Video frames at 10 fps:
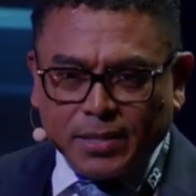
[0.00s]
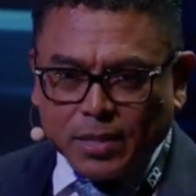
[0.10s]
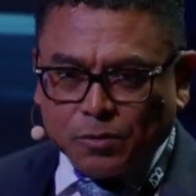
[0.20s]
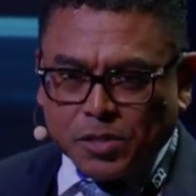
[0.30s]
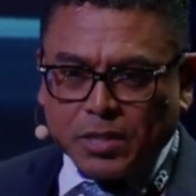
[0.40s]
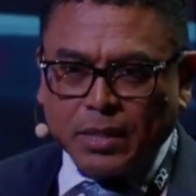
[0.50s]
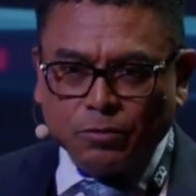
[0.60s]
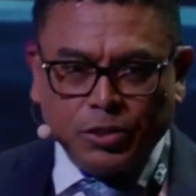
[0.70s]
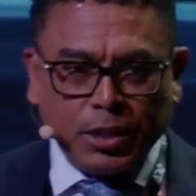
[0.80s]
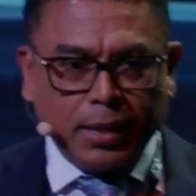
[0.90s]
of Steve
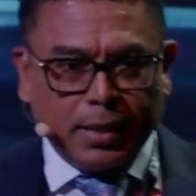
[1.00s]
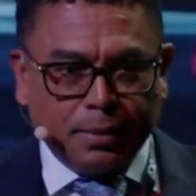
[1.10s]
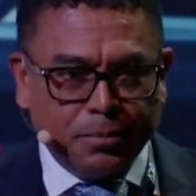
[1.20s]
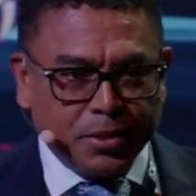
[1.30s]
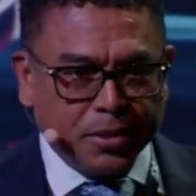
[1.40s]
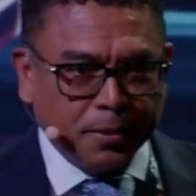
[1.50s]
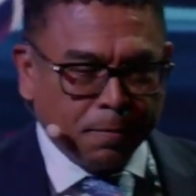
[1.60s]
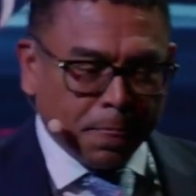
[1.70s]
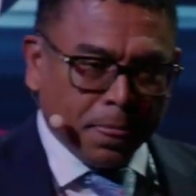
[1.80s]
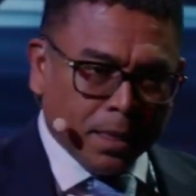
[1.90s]
Jobs,
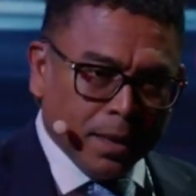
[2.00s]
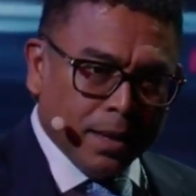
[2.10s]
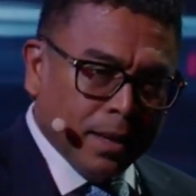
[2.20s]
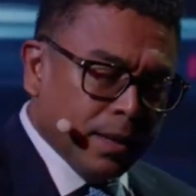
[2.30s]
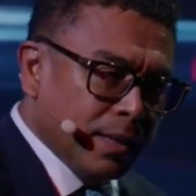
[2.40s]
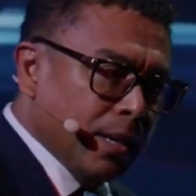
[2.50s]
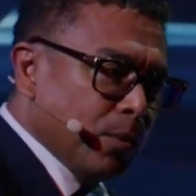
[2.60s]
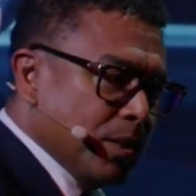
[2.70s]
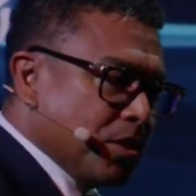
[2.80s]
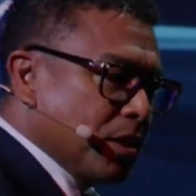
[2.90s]
there
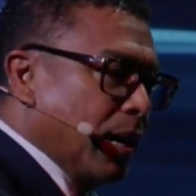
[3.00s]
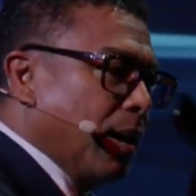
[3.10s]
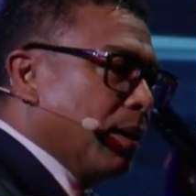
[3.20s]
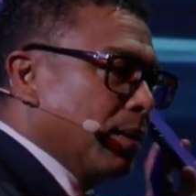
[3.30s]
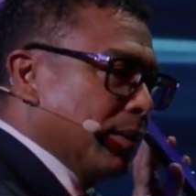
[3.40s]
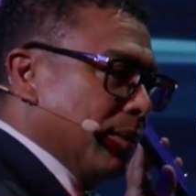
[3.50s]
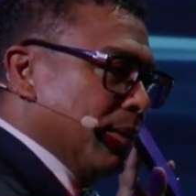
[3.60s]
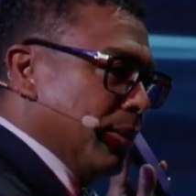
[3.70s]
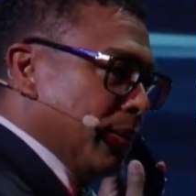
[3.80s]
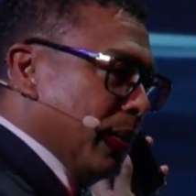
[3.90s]
was art
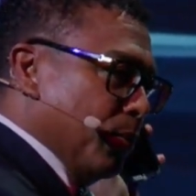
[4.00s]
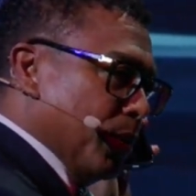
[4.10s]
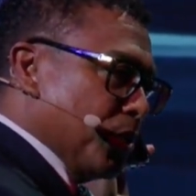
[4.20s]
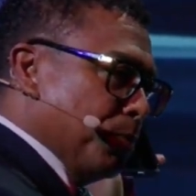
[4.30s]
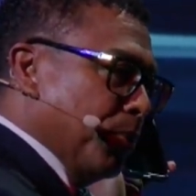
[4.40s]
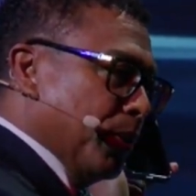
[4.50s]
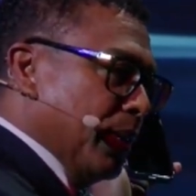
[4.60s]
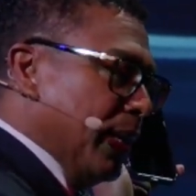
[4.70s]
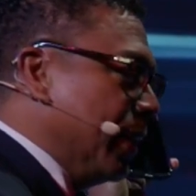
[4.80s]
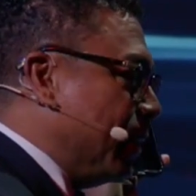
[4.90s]
that was put
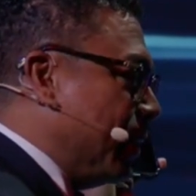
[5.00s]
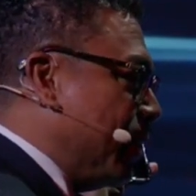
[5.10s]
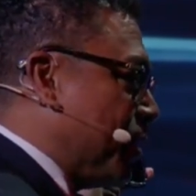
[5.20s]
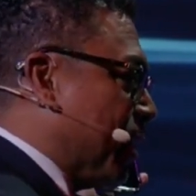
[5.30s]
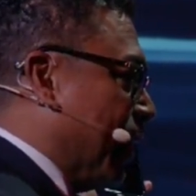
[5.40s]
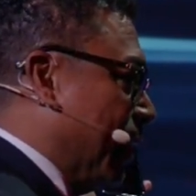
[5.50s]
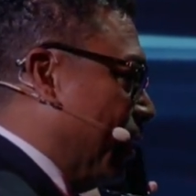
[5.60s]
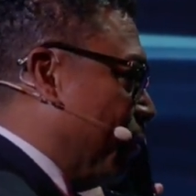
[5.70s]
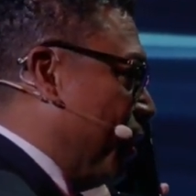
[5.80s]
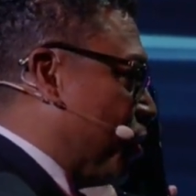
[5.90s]
in the design of
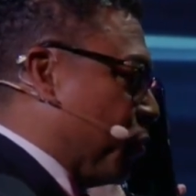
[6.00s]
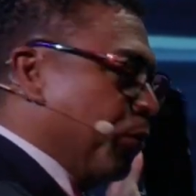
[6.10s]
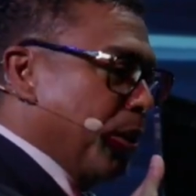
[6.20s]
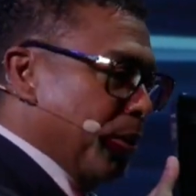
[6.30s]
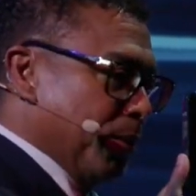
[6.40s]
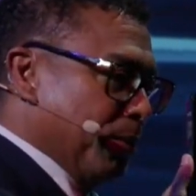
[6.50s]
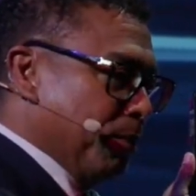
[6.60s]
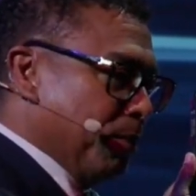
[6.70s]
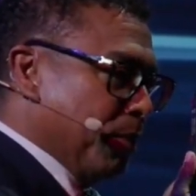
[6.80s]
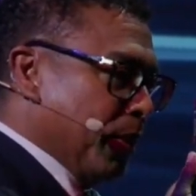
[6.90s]
this phone.
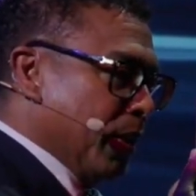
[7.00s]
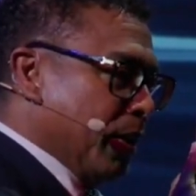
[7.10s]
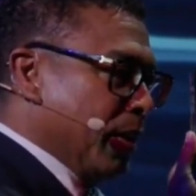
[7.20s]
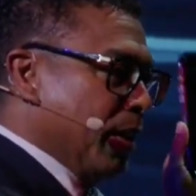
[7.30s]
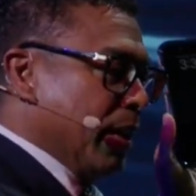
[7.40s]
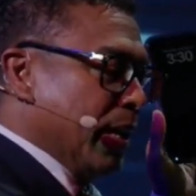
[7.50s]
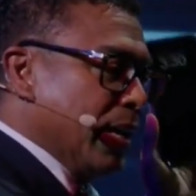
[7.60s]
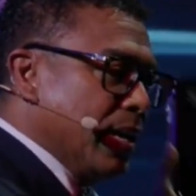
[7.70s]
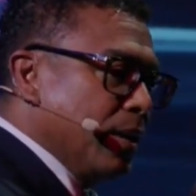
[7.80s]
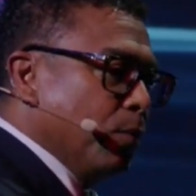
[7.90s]

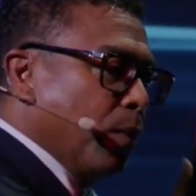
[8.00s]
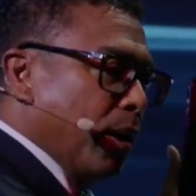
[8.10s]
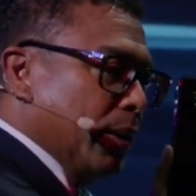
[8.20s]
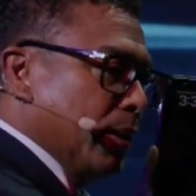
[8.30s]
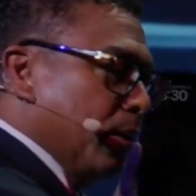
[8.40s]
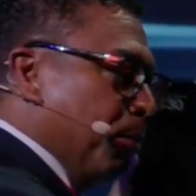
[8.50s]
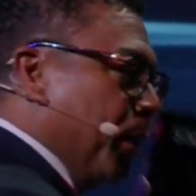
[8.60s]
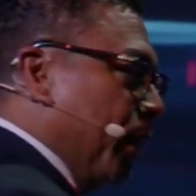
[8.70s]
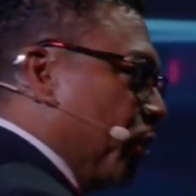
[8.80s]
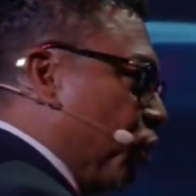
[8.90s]
He wanted to
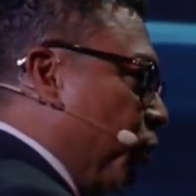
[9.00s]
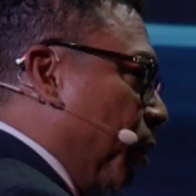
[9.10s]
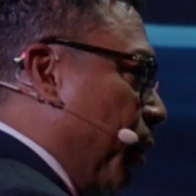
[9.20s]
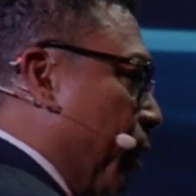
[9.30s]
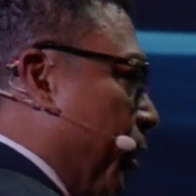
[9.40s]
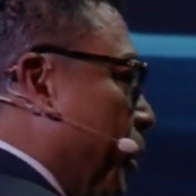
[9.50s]
make sure